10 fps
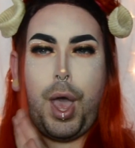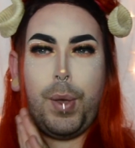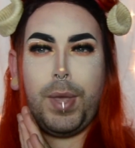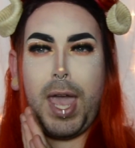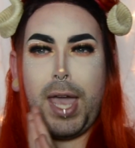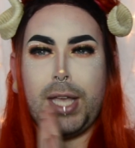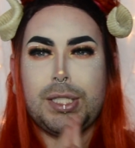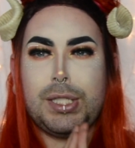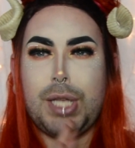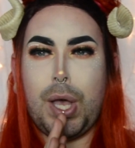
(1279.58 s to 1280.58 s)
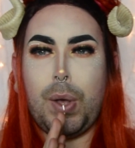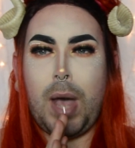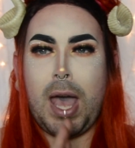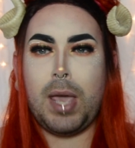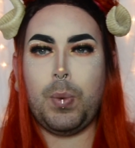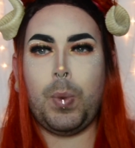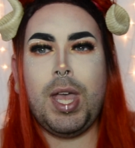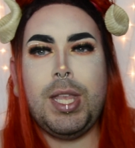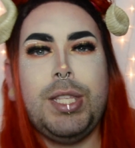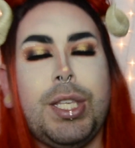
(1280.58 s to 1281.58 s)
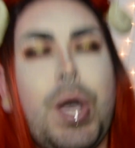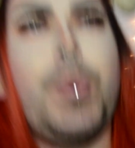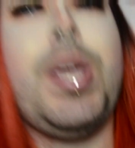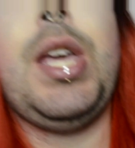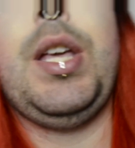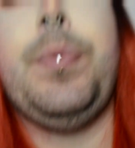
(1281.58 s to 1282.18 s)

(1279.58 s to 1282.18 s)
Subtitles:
Okay, so I was going